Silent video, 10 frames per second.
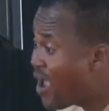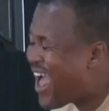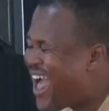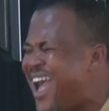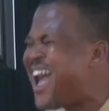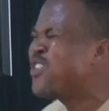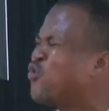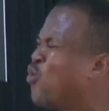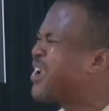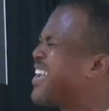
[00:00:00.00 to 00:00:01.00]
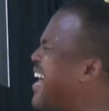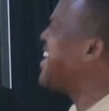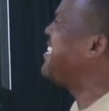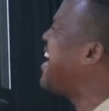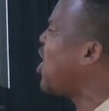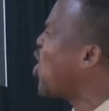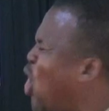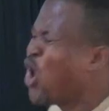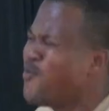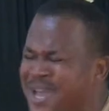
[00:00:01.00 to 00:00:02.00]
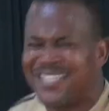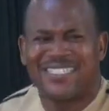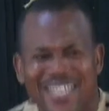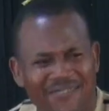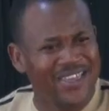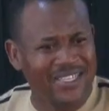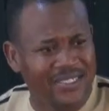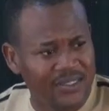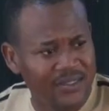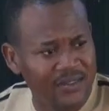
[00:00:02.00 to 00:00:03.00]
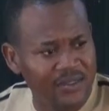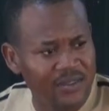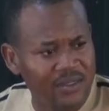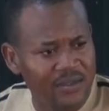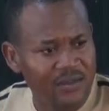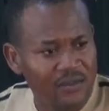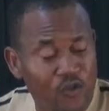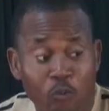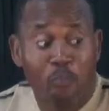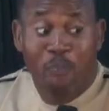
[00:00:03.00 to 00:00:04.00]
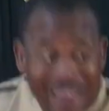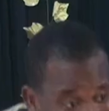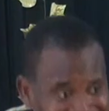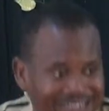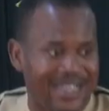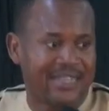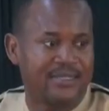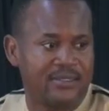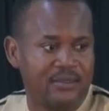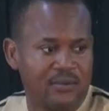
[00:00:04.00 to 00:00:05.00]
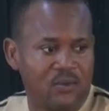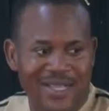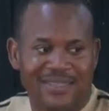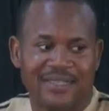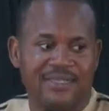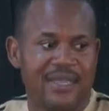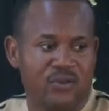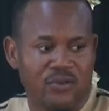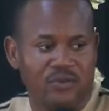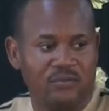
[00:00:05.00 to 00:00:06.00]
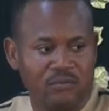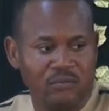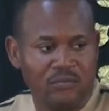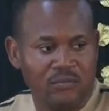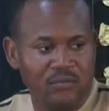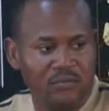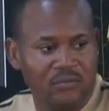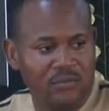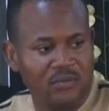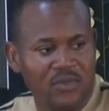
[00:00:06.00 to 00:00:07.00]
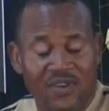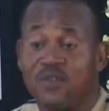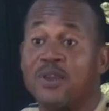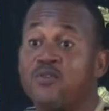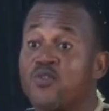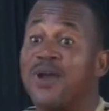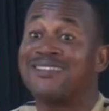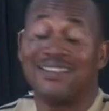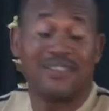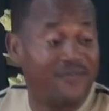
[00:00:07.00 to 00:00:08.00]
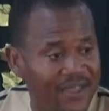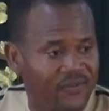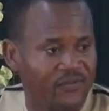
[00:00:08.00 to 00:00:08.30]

I had to gather all my savings to pay that tax one thirty thousand eventually it was one thirty five